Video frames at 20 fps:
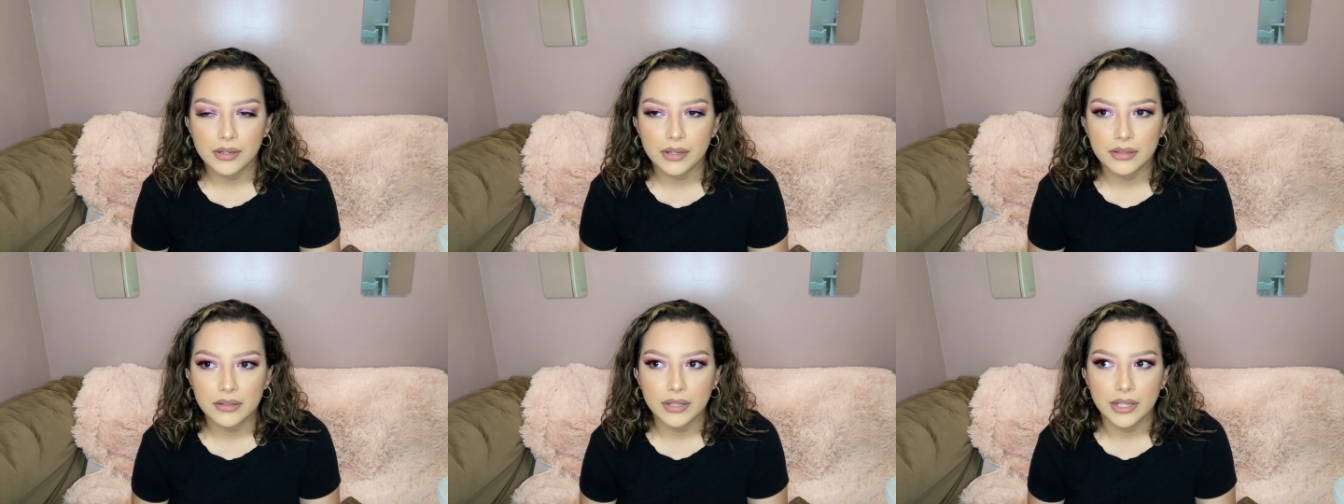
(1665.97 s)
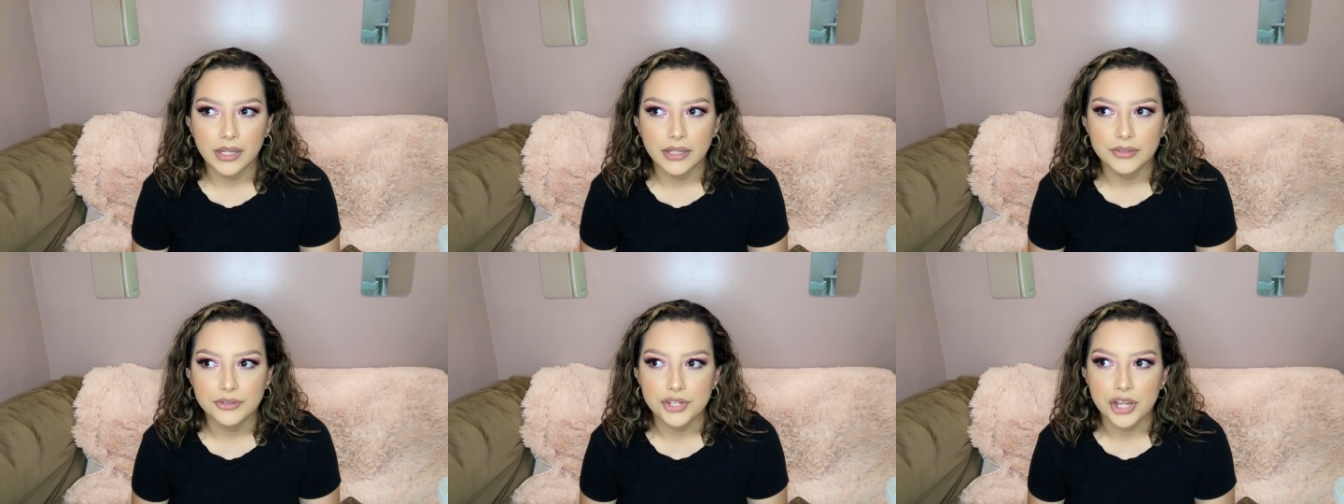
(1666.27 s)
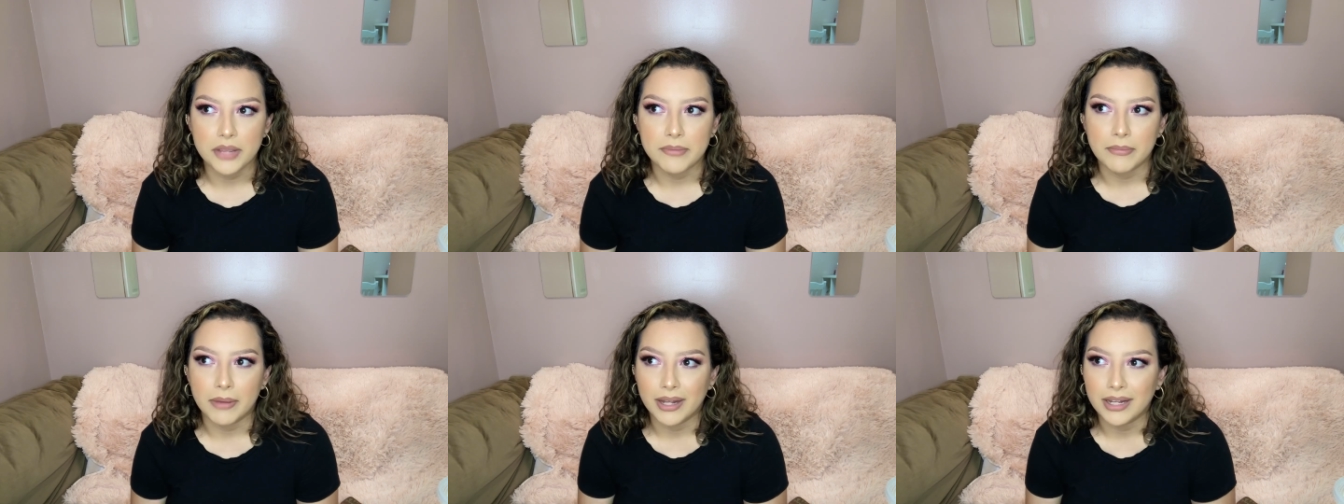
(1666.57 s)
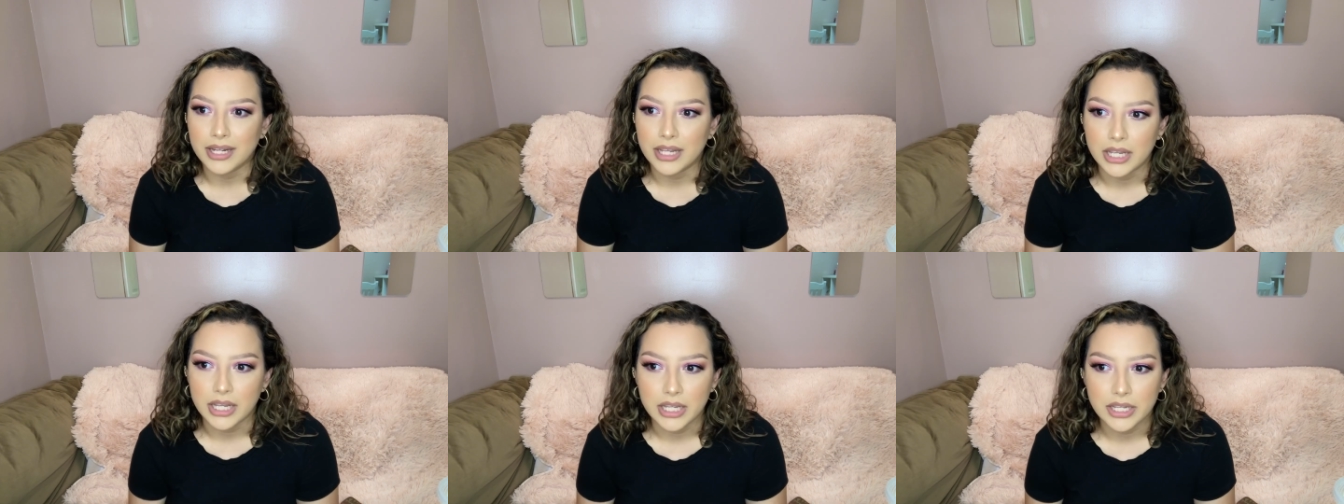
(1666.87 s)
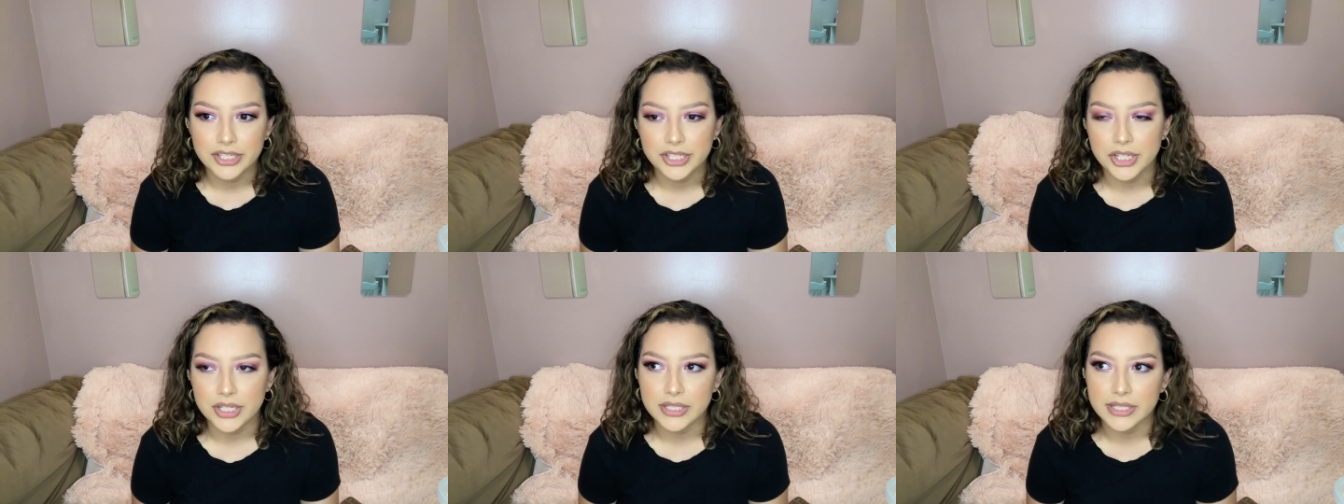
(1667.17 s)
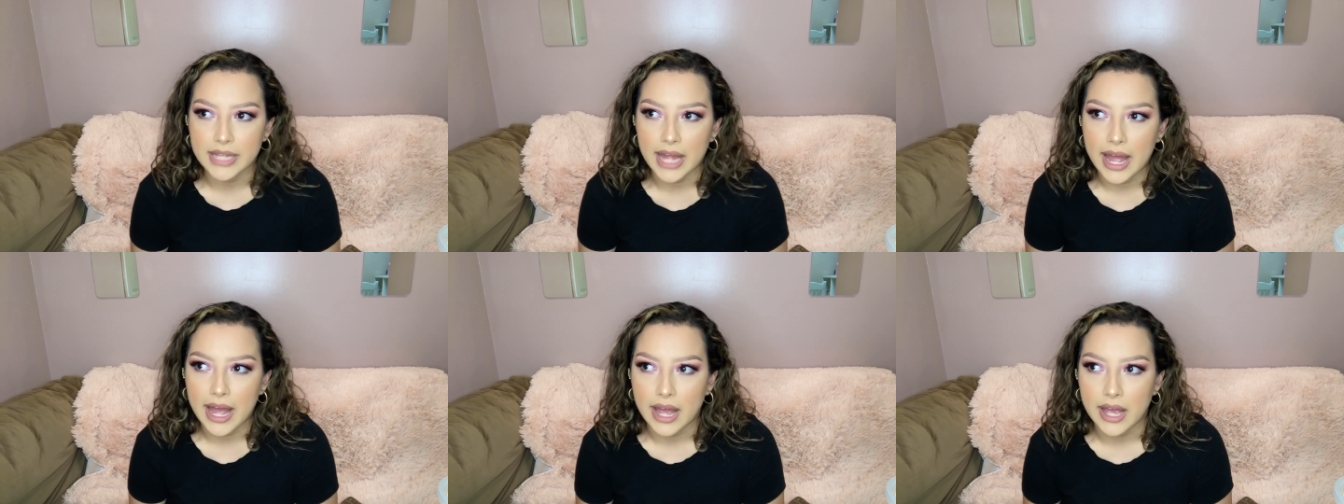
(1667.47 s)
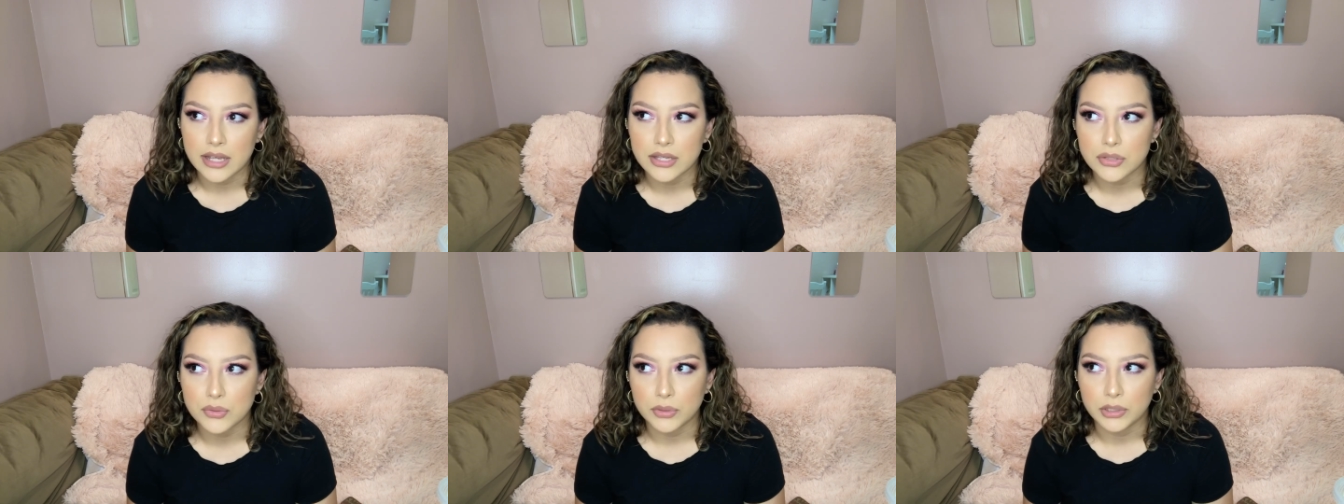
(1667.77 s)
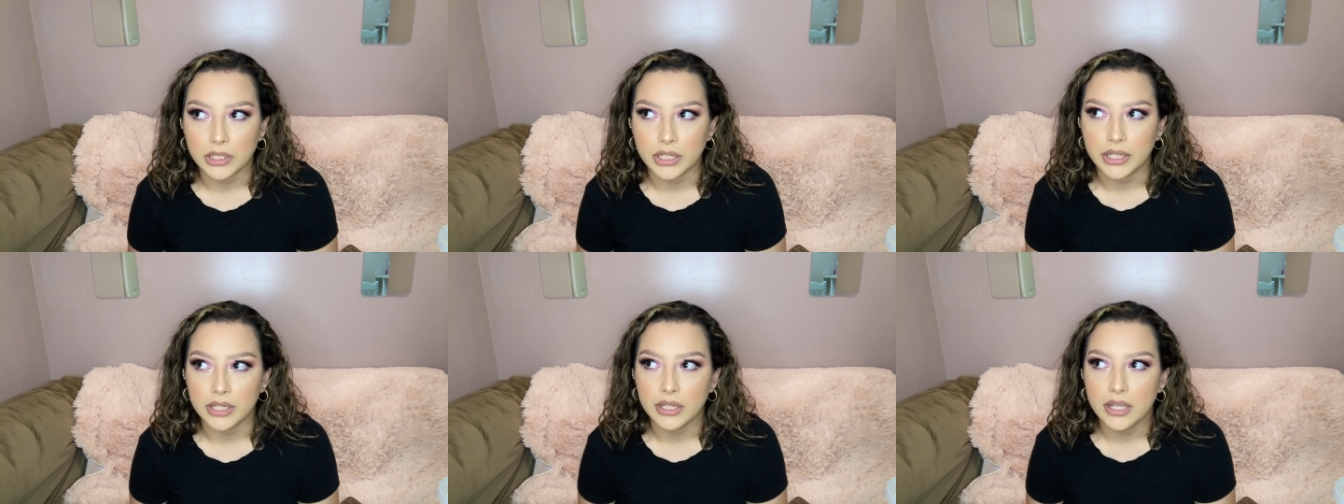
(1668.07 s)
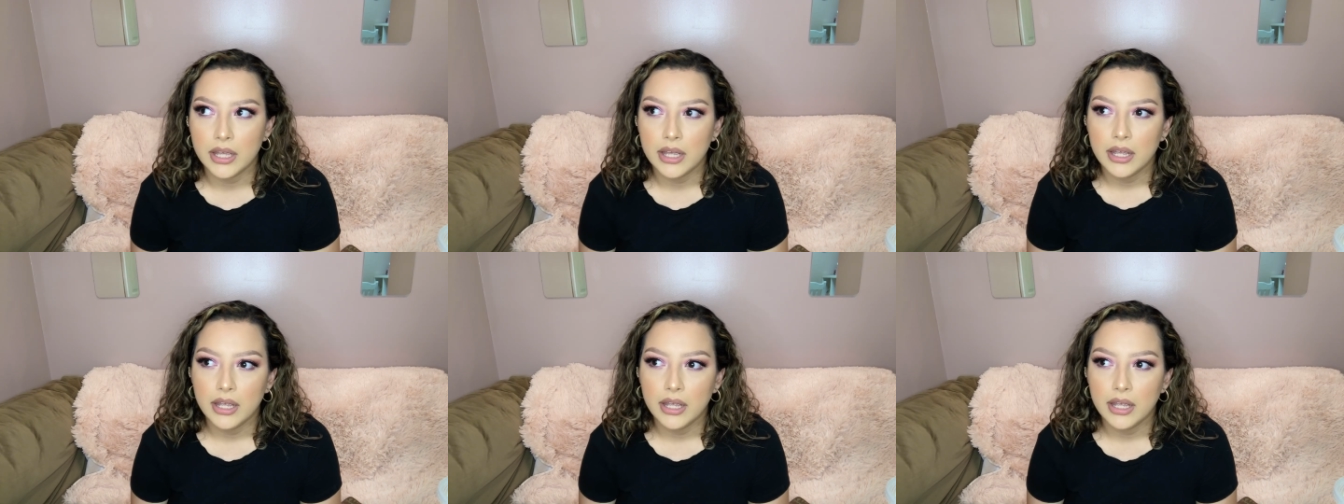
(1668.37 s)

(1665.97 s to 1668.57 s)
like J Money, J Stacks, or like